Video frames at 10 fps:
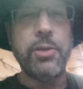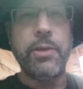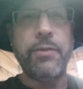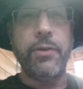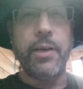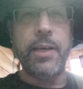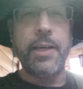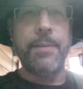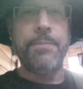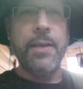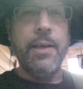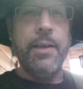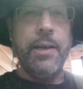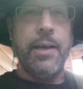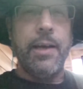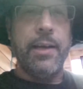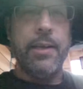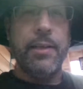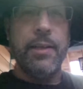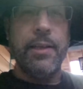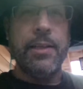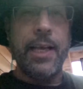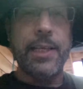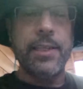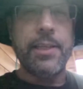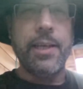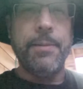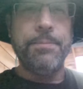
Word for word: so it's very it's less